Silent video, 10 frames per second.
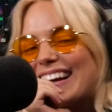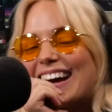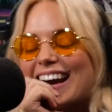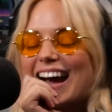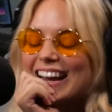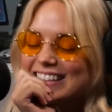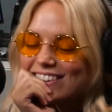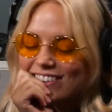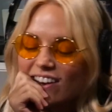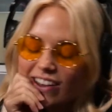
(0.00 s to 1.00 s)
my God. I
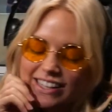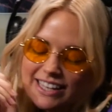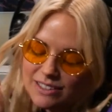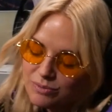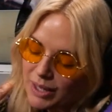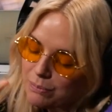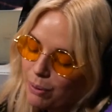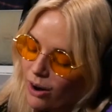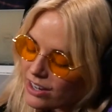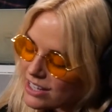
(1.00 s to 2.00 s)
don't know. Like,
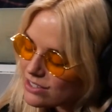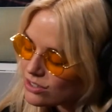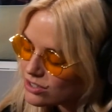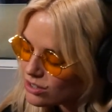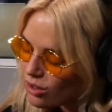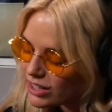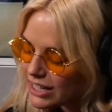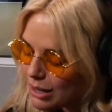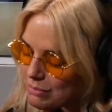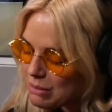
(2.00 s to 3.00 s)
like parties are
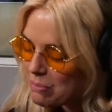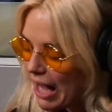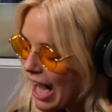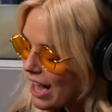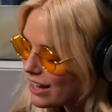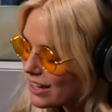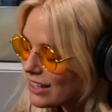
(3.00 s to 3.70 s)
slowly coming back